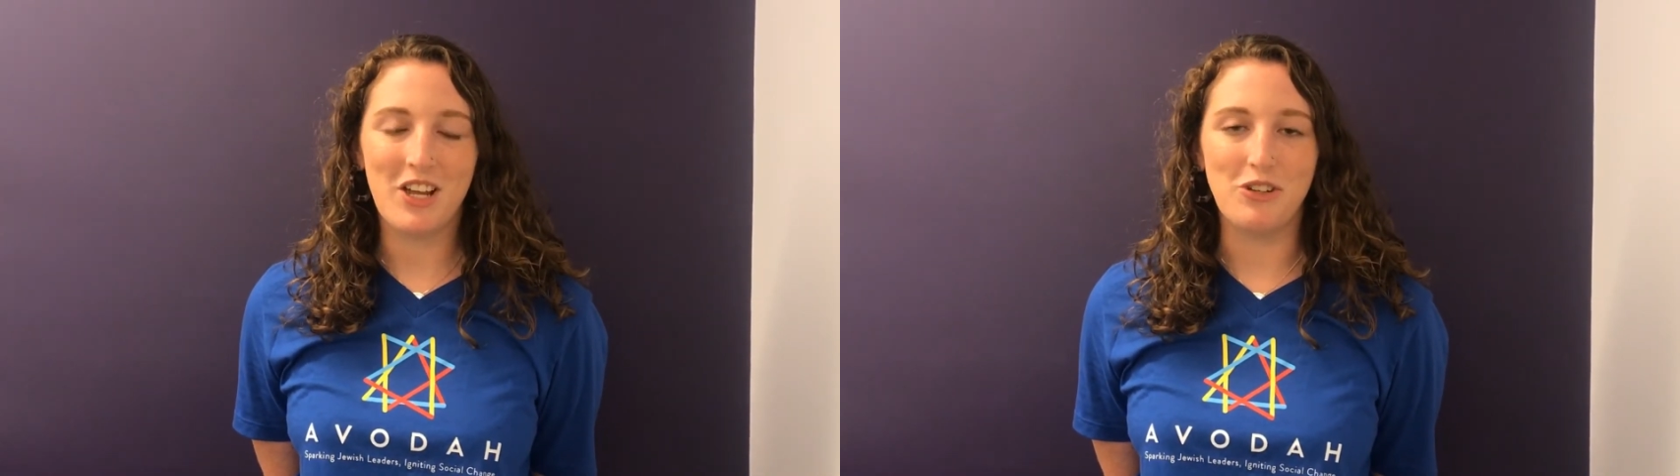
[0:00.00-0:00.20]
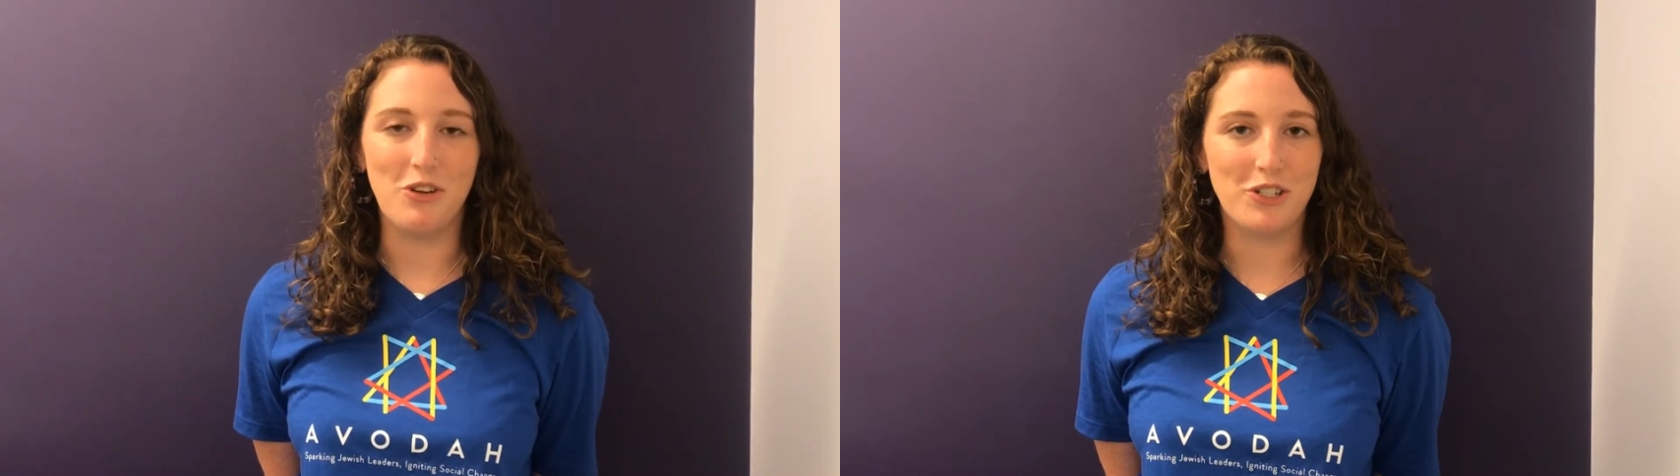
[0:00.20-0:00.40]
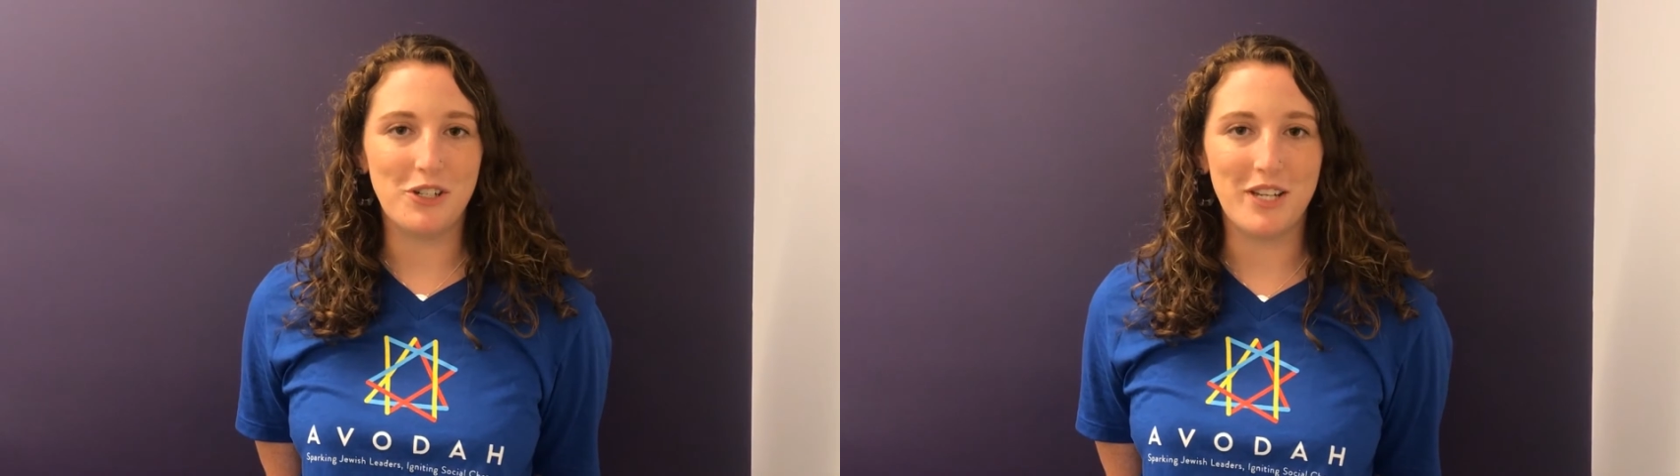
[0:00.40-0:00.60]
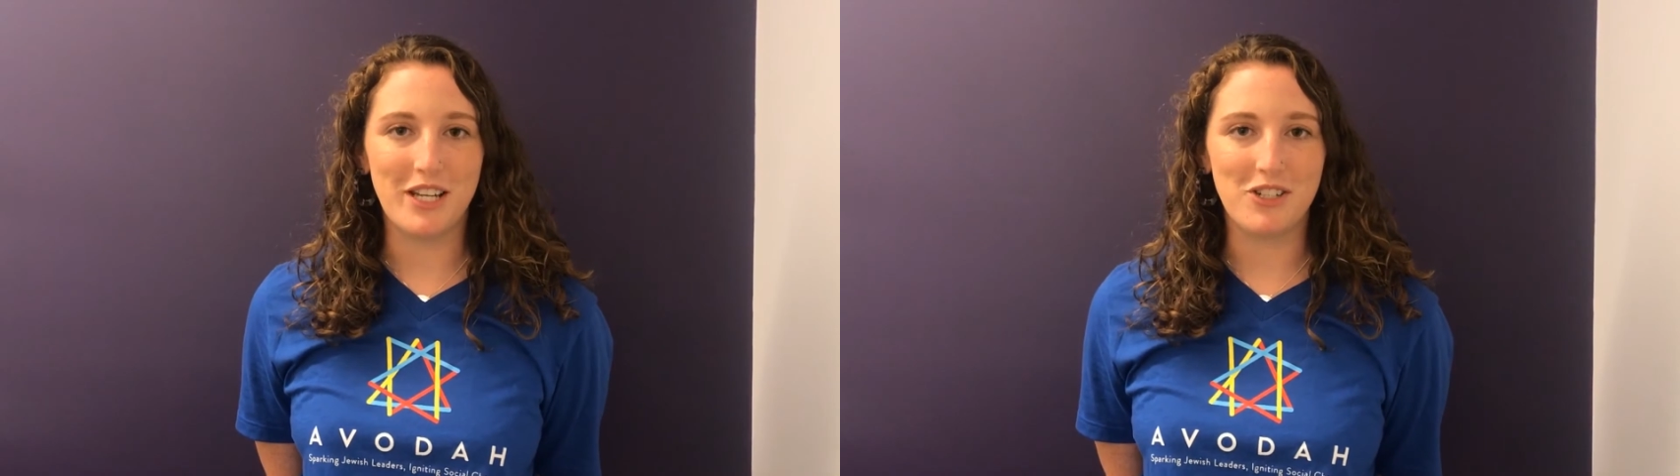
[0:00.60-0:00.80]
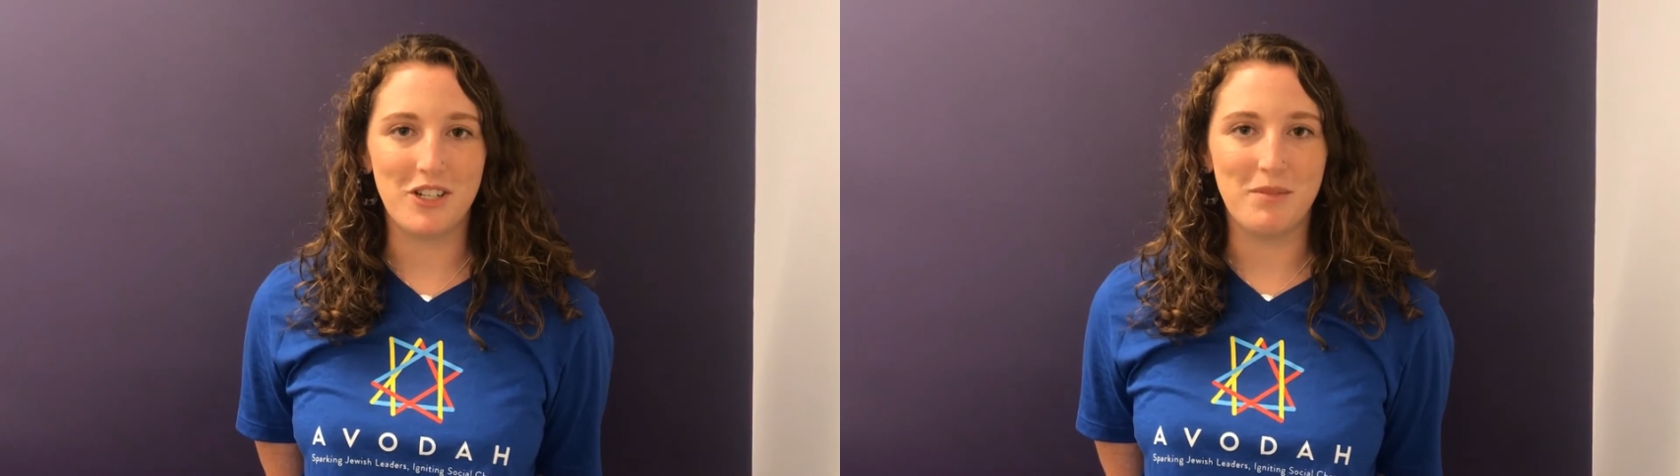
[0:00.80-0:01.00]
Your
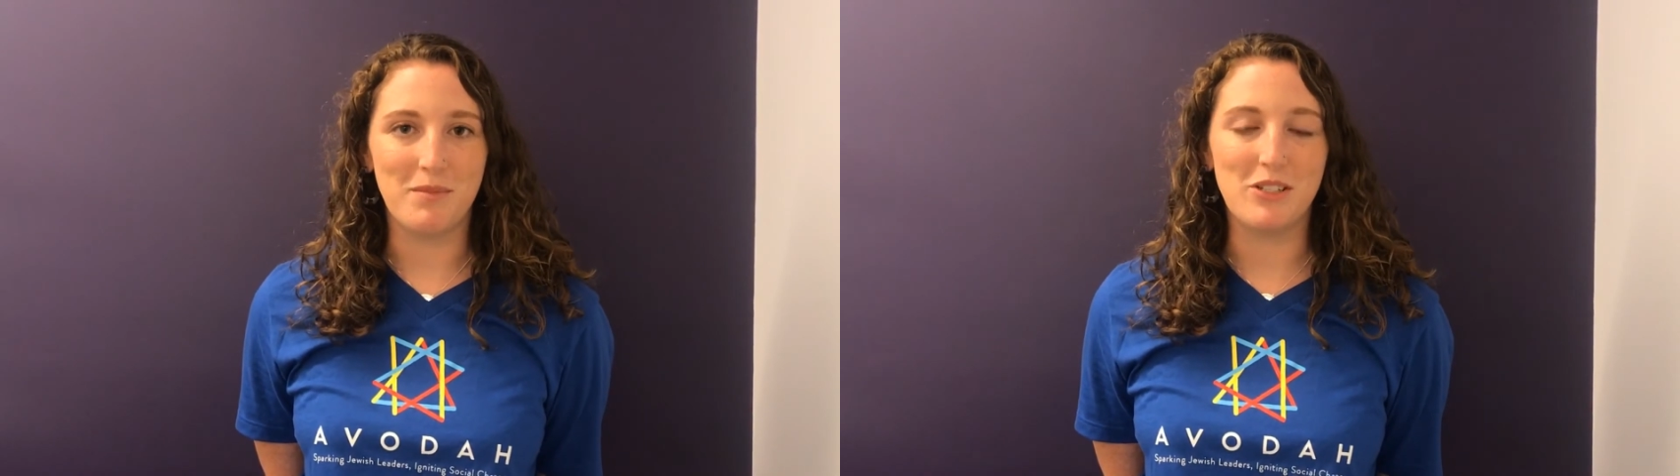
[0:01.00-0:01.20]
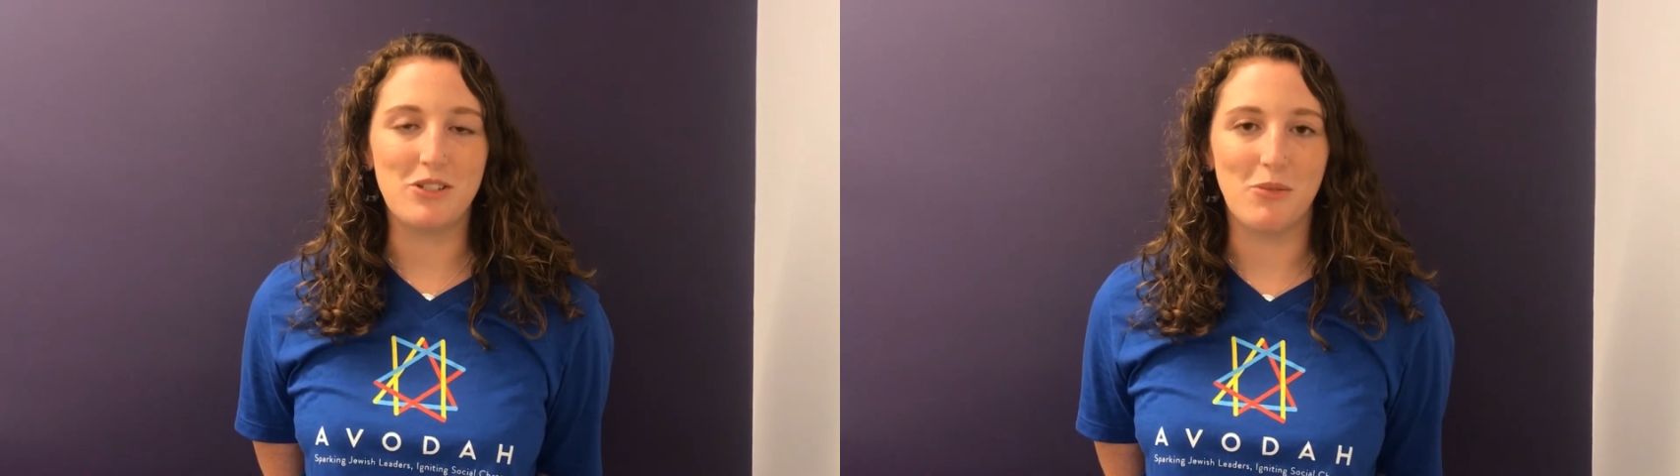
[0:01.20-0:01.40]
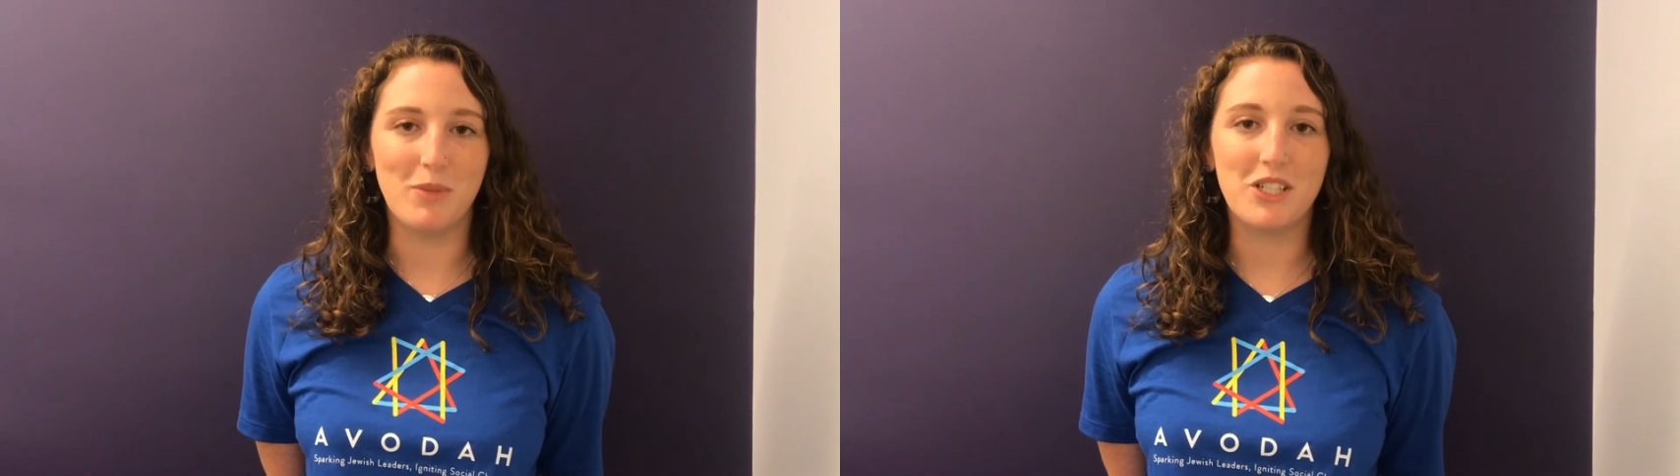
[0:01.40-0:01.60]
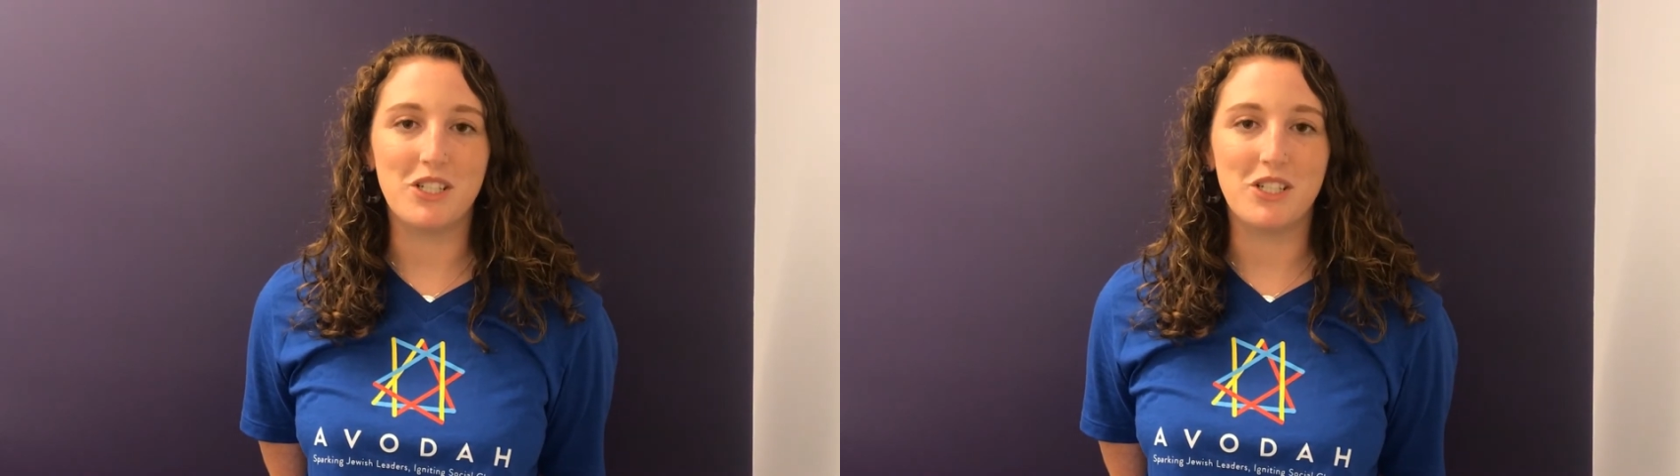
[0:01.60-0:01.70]
donation means so much